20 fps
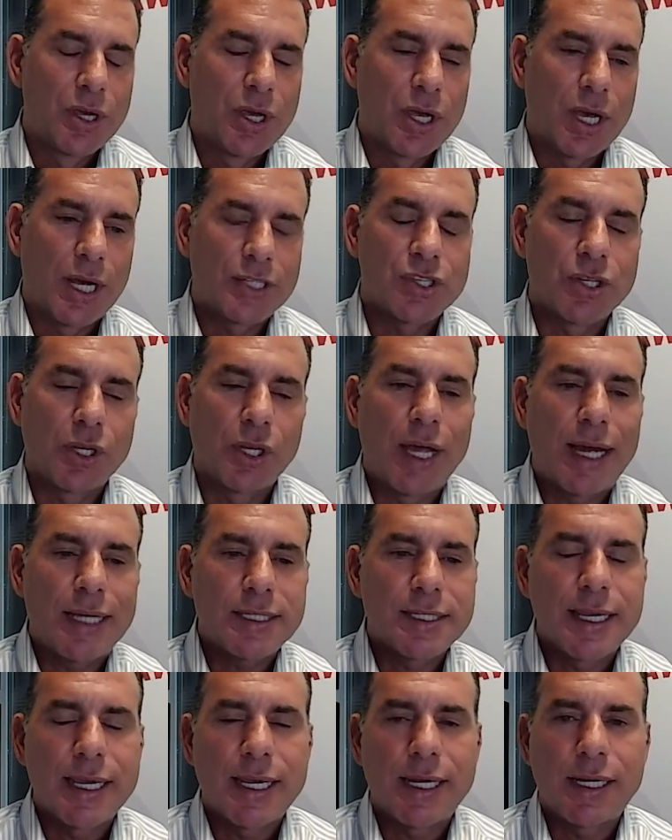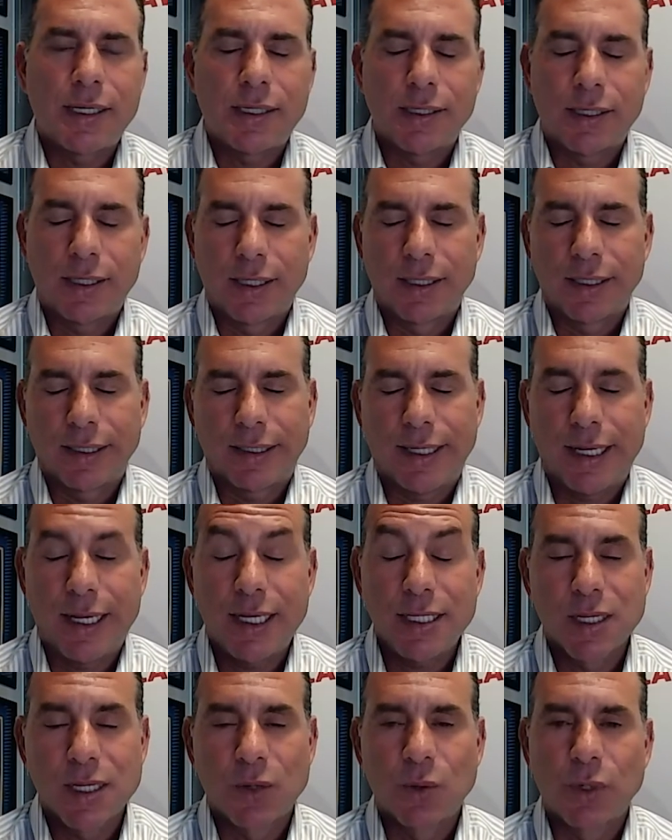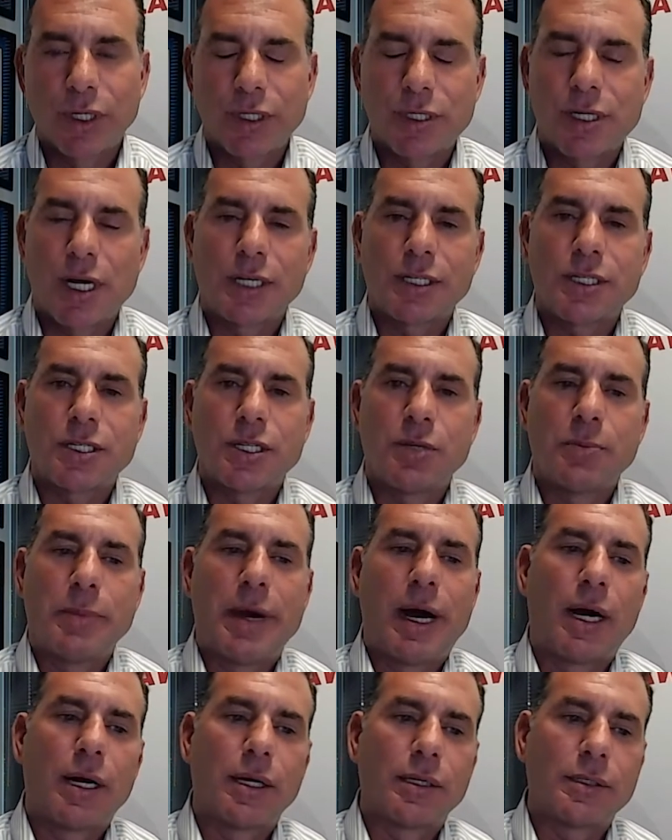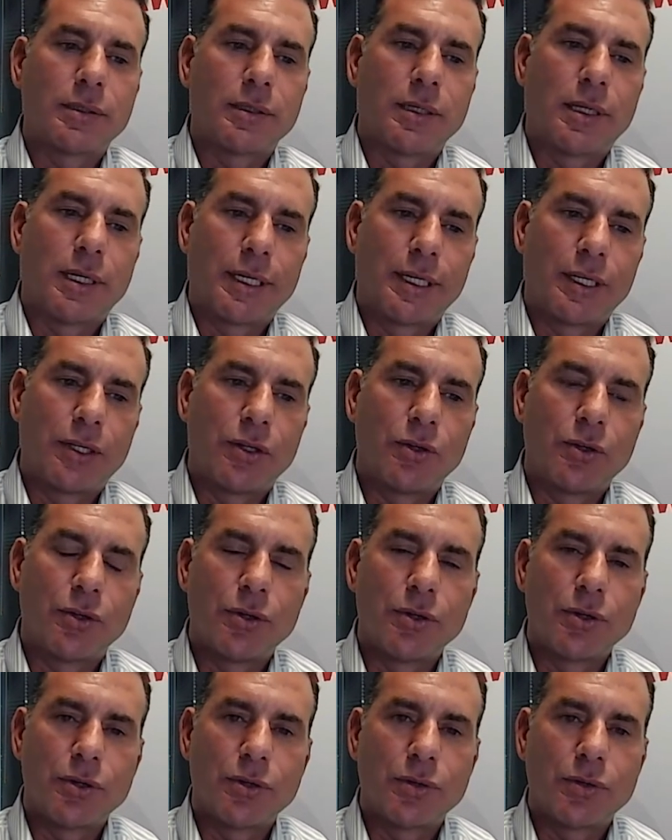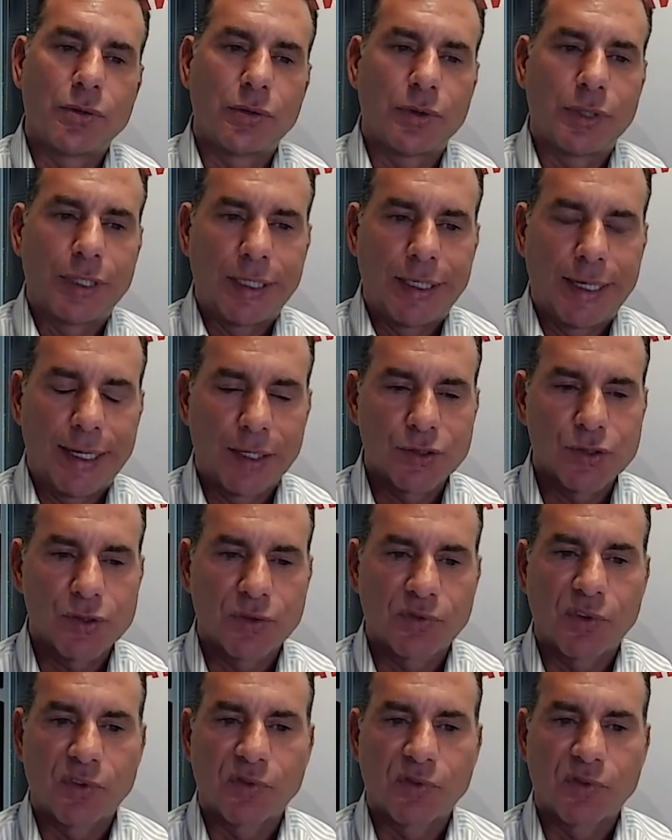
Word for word: Uh, so, the last ca- uh, case I want to talk to you about uh, your lead counsel for